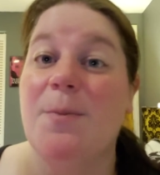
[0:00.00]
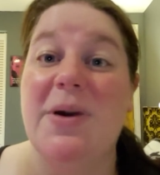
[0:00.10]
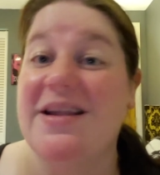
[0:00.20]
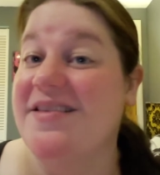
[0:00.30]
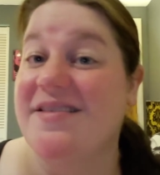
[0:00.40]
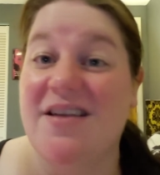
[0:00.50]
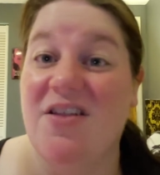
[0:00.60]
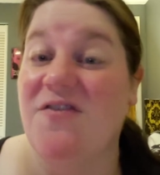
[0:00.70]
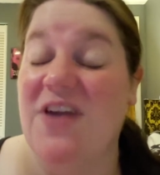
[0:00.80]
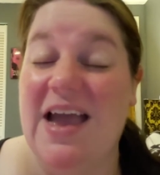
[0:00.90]
But it's
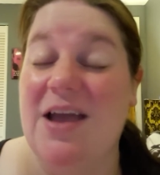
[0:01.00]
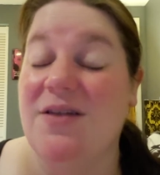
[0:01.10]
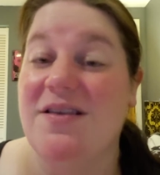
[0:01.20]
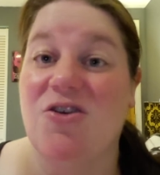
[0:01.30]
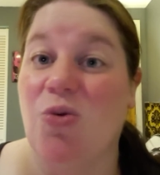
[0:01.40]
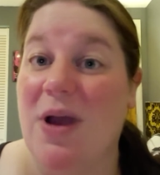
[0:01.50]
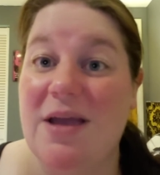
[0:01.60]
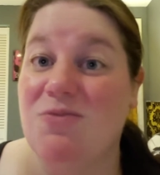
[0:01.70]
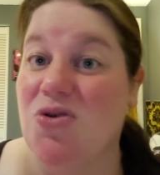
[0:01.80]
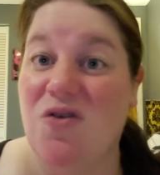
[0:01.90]
still it's a
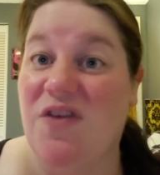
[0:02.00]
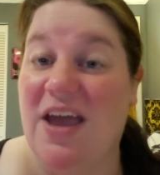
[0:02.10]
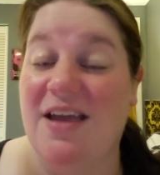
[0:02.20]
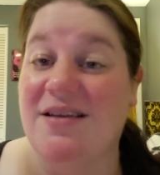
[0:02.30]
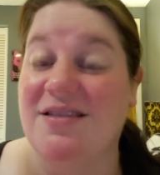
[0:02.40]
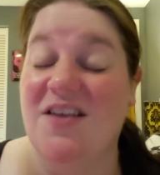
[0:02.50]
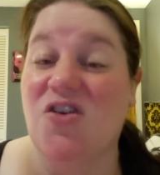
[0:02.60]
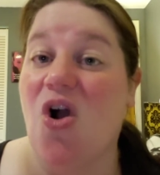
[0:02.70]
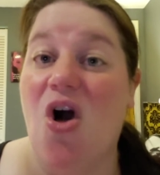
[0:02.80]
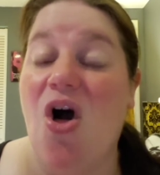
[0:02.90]
great movie. These
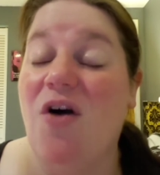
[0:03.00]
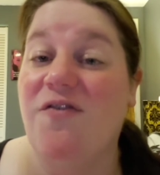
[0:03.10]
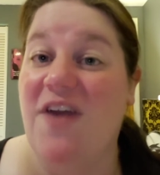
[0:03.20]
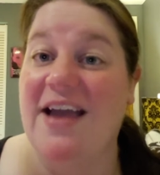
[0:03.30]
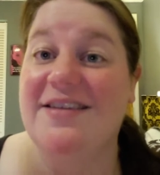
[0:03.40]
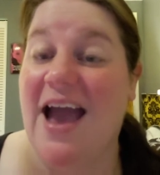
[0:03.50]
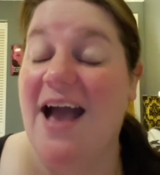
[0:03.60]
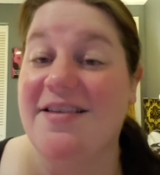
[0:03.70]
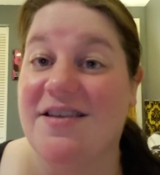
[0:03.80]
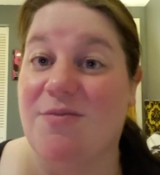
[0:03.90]
are all
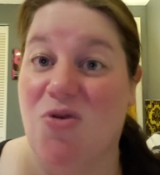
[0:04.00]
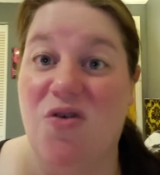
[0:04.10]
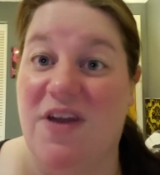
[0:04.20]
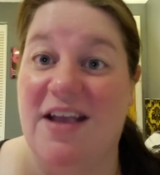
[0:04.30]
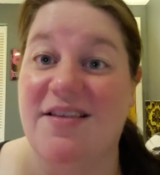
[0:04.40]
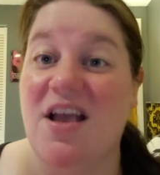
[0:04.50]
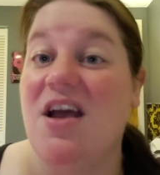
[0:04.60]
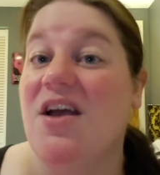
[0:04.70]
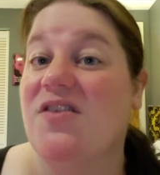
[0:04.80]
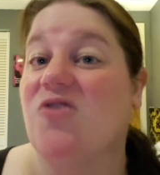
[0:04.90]
fantastic movies.
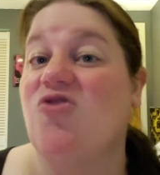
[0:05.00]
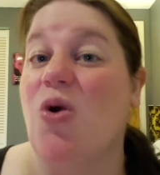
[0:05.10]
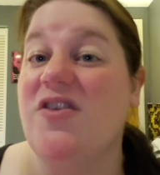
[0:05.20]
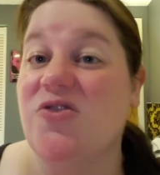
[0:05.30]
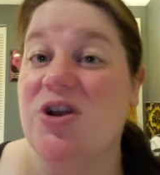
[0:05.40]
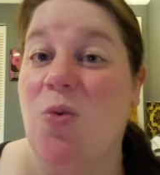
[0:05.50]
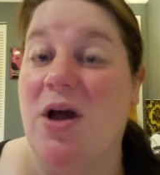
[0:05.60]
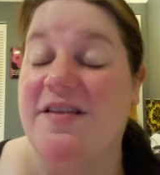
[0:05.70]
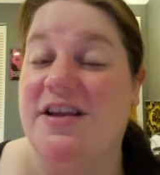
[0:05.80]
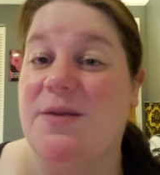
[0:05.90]
So Toy Story
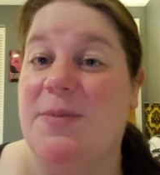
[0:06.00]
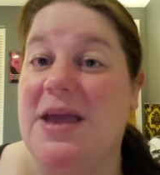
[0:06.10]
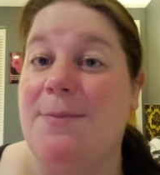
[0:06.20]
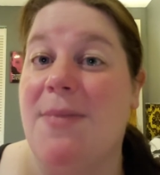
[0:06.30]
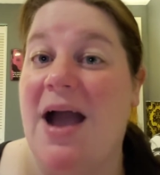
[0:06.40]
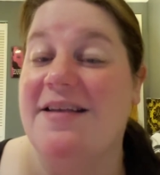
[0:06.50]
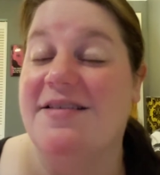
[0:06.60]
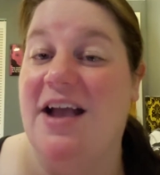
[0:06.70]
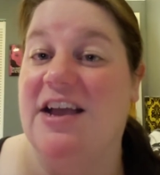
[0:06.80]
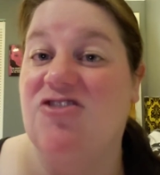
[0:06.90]
1 is going to be my
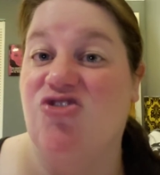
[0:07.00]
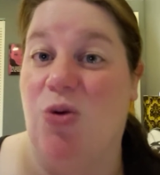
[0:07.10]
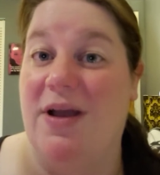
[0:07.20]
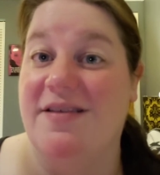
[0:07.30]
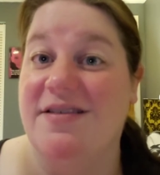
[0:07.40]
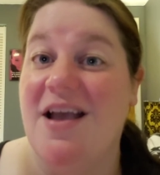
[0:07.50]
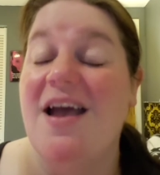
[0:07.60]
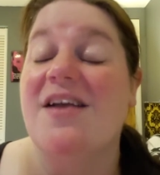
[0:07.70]
second choice.